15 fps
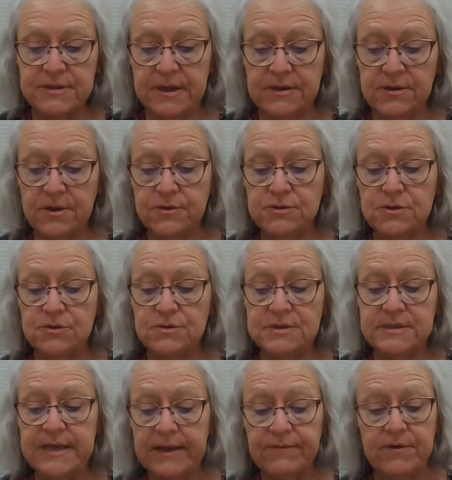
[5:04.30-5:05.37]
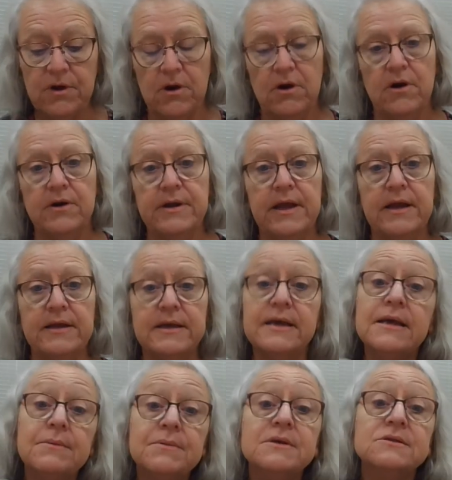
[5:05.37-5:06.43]
and those who safeguard and
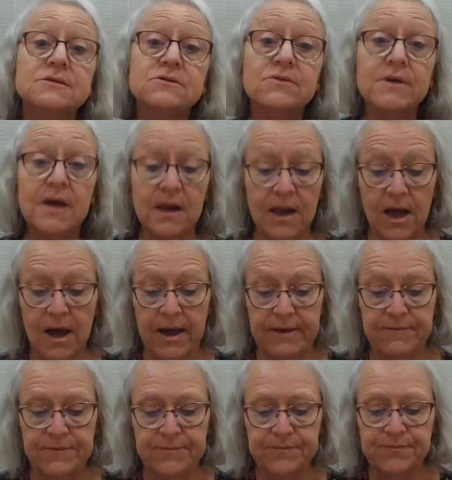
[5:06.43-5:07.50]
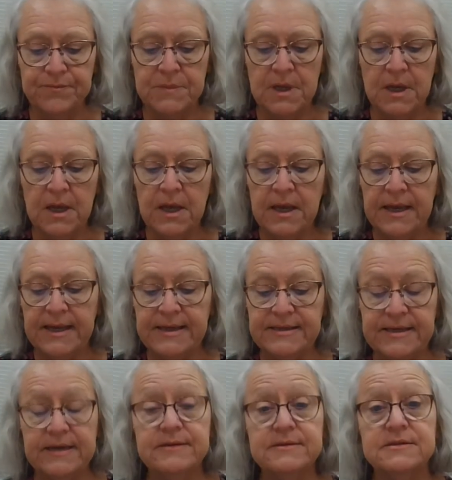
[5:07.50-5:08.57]
keep history alive. He
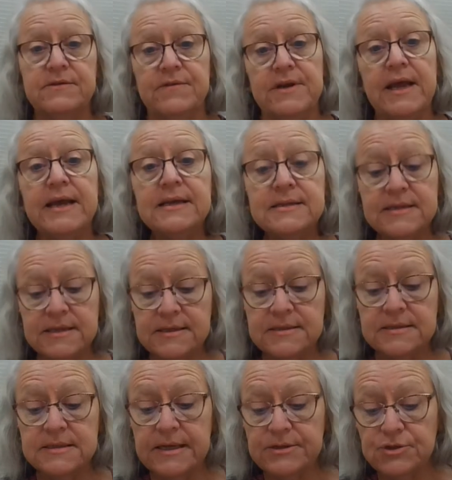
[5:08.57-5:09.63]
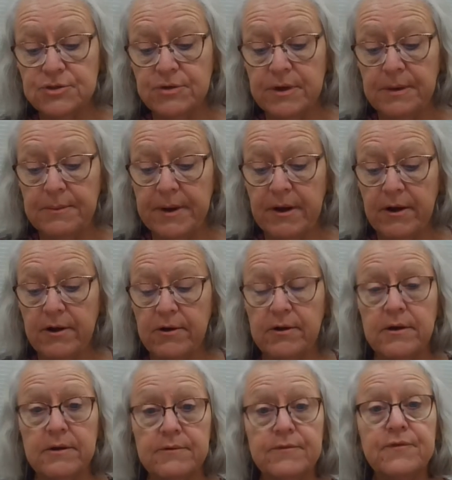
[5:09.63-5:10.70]
tells of an 18th century
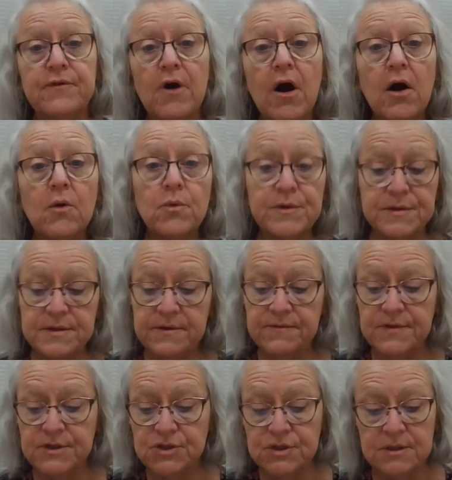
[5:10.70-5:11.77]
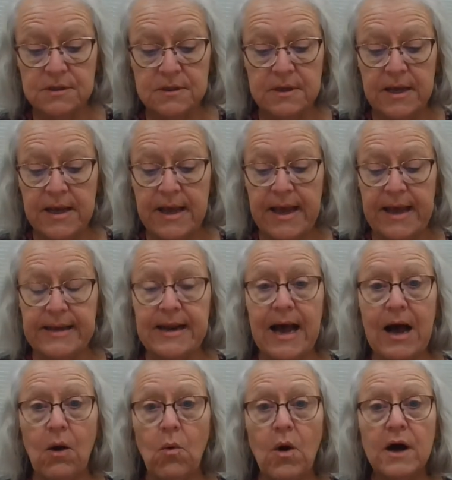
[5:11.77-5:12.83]
America fraught with division and
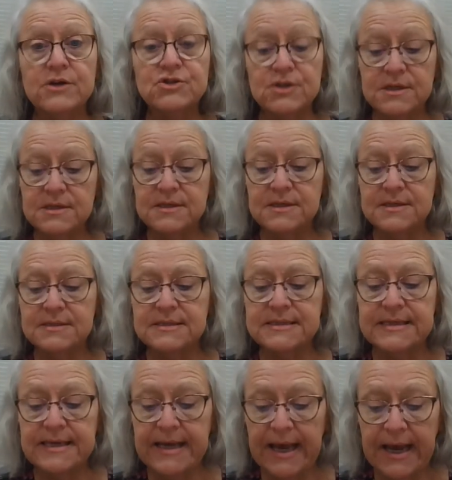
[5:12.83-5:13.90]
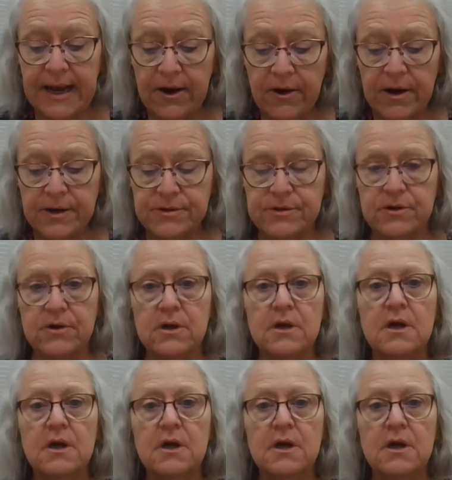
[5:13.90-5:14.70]
how Washington's character,